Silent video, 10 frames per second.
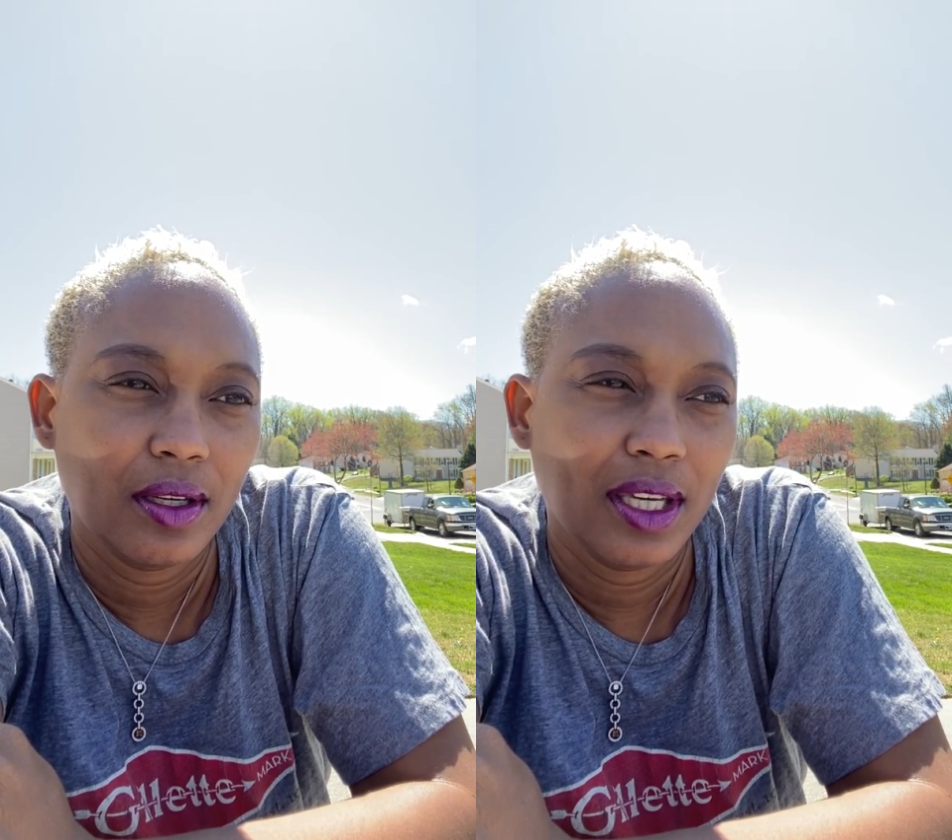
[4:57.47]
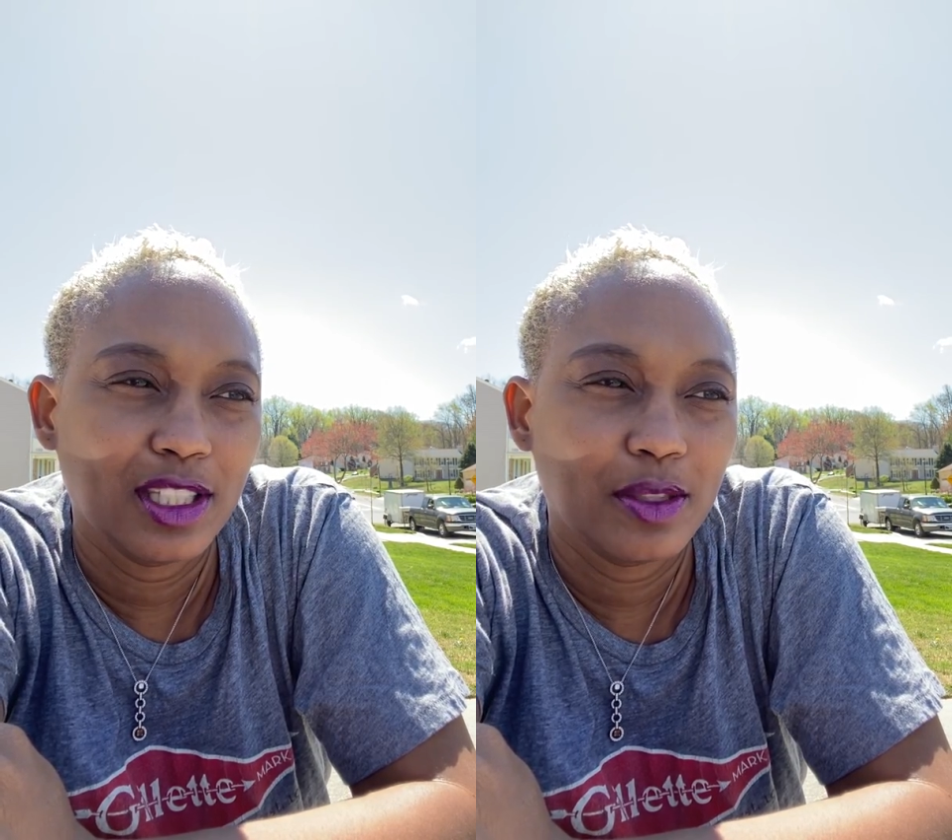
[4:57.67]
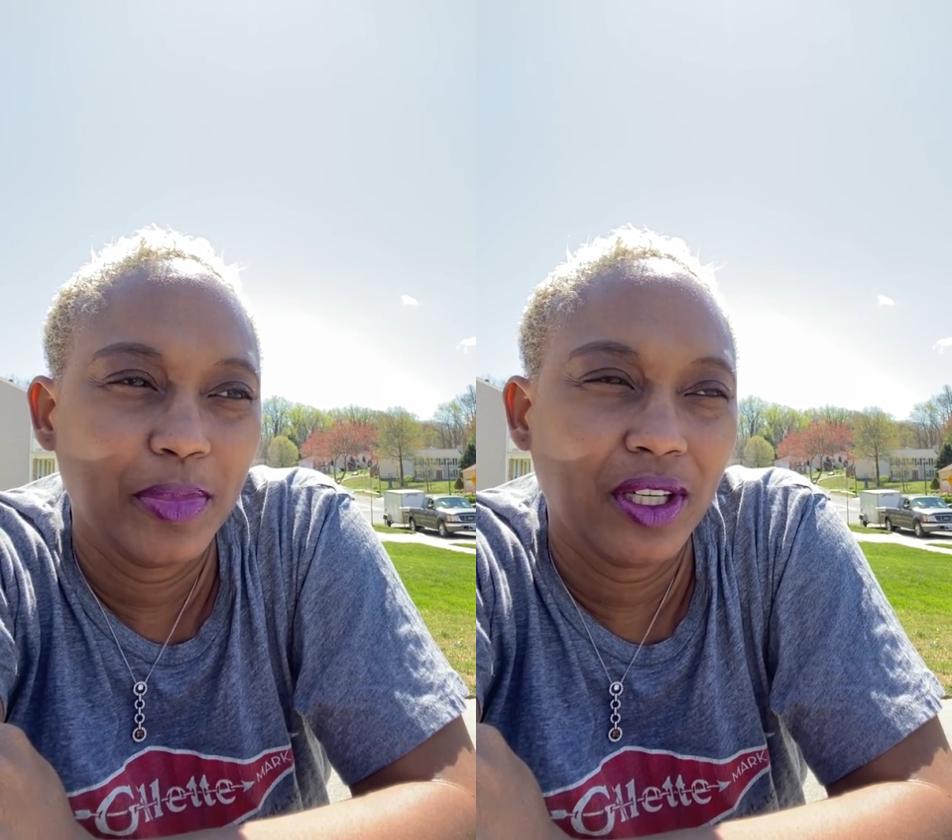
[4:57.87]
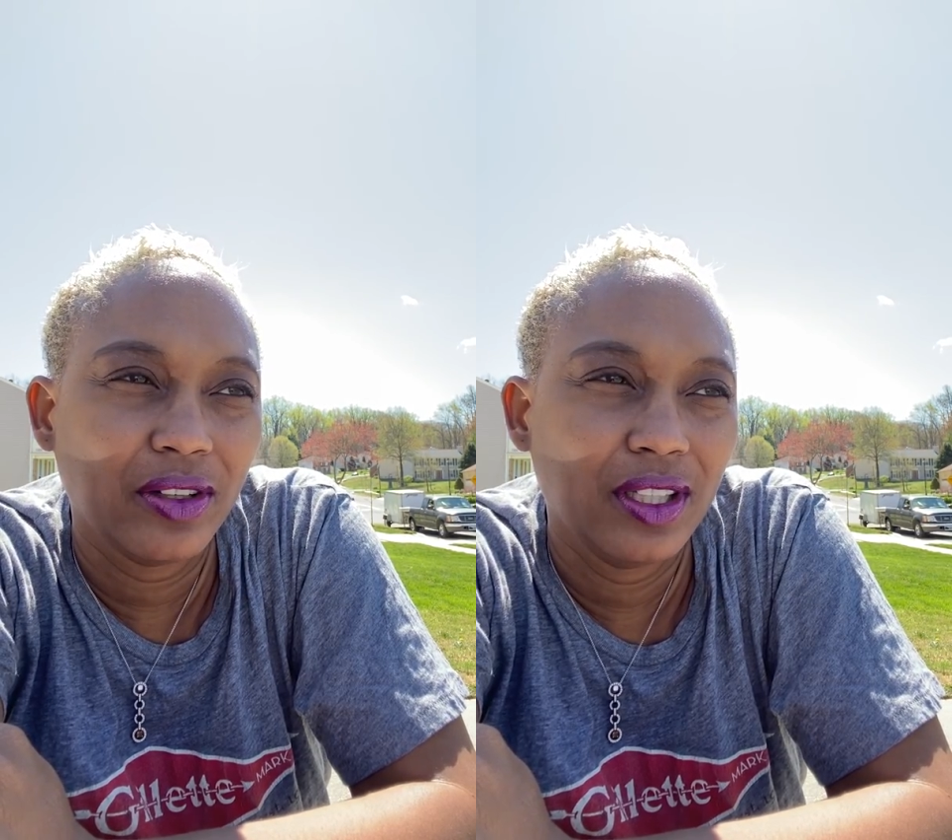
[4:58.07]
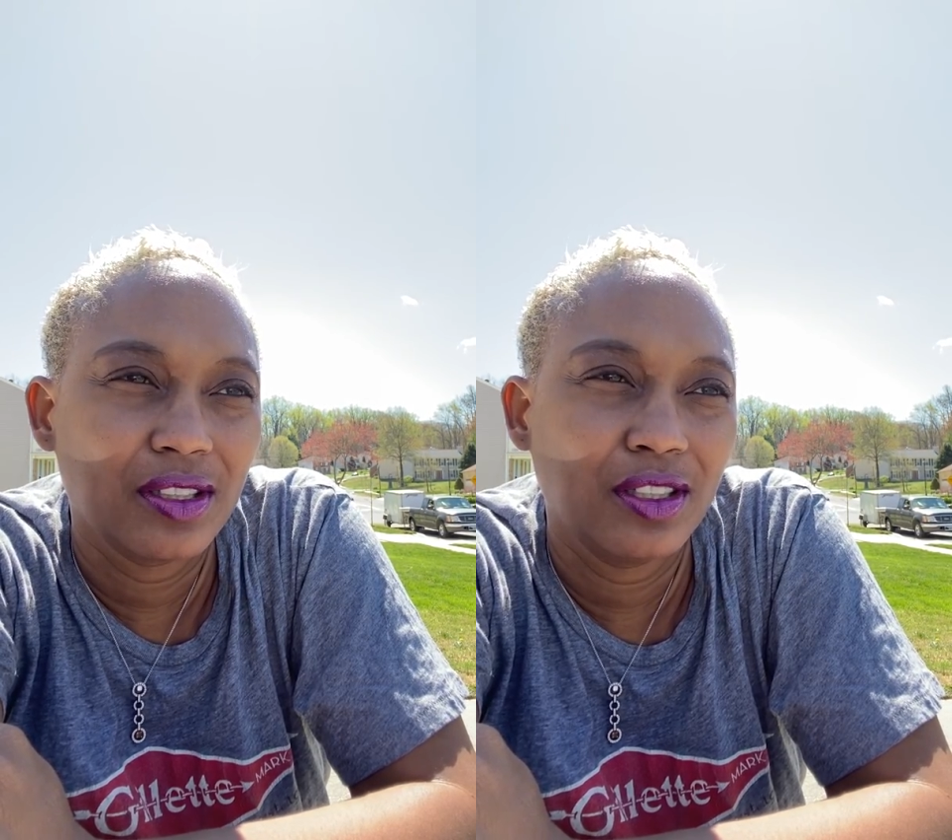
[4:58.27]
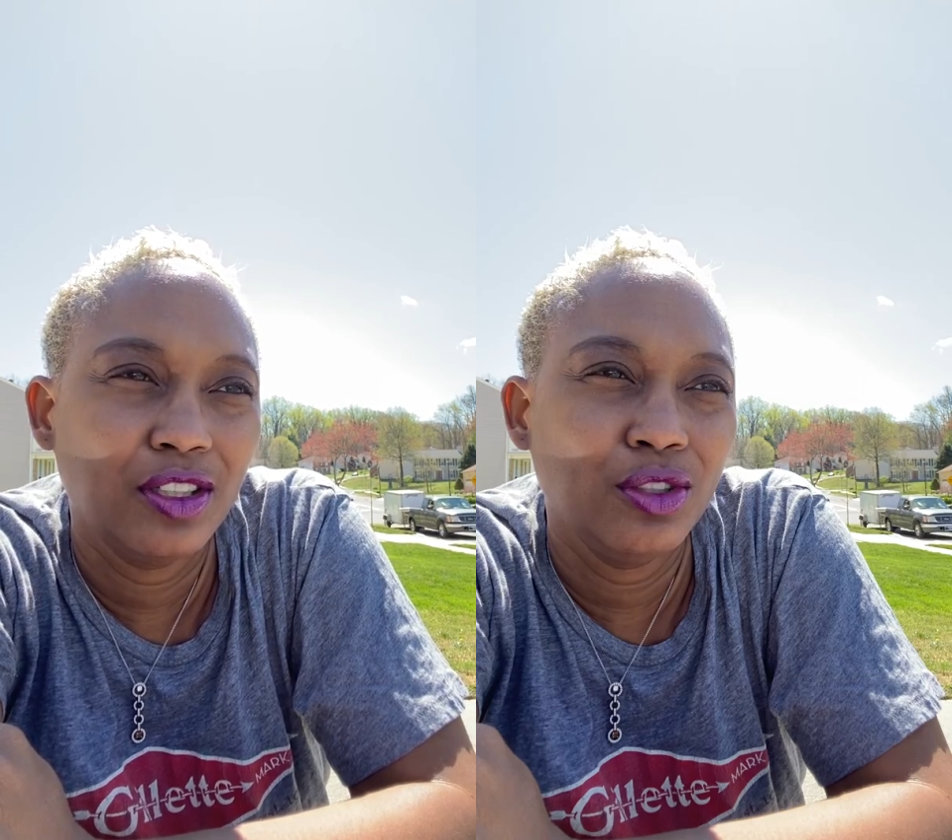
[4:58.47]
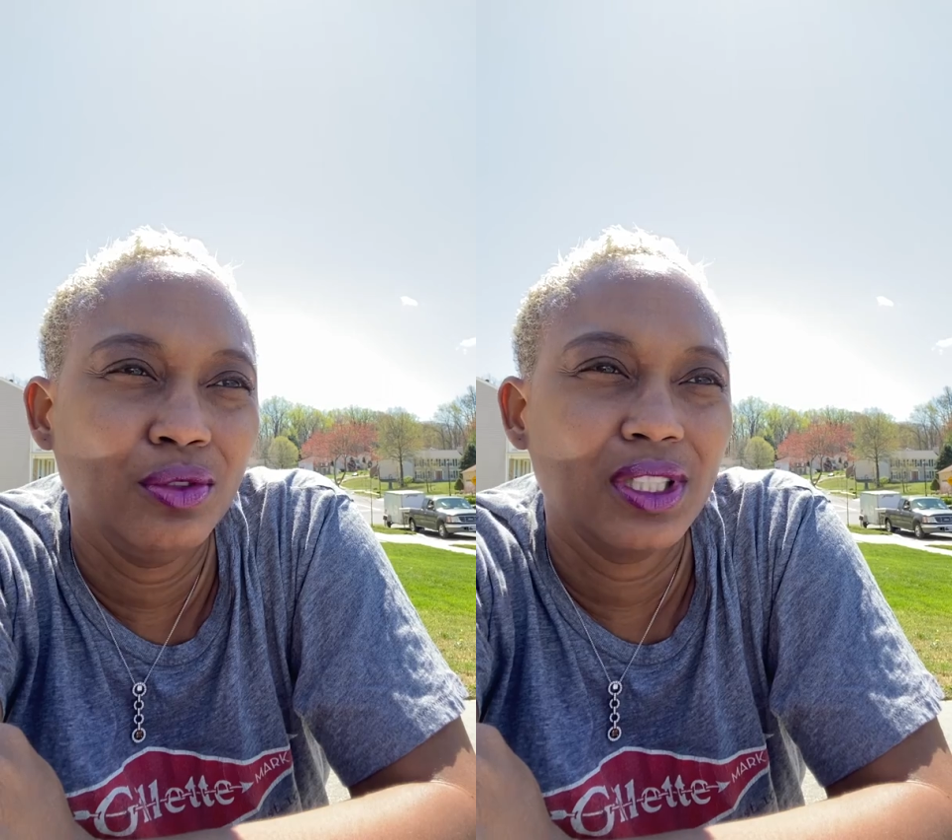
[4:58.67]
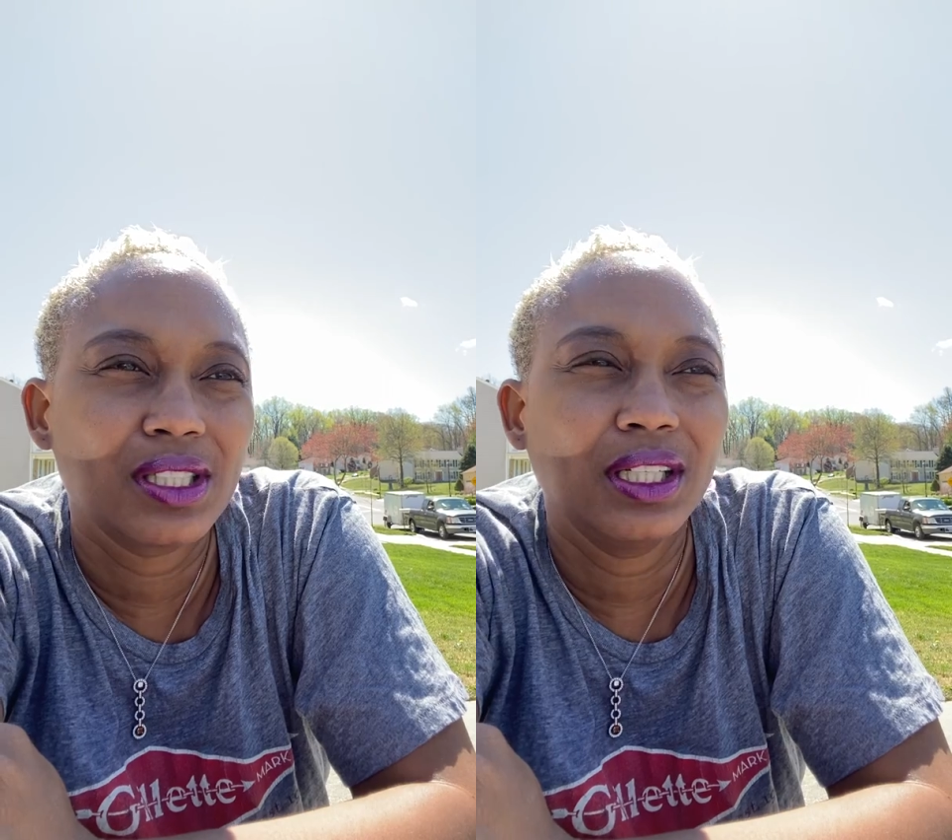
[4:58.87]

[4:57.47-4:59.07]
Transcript: Experience the newness.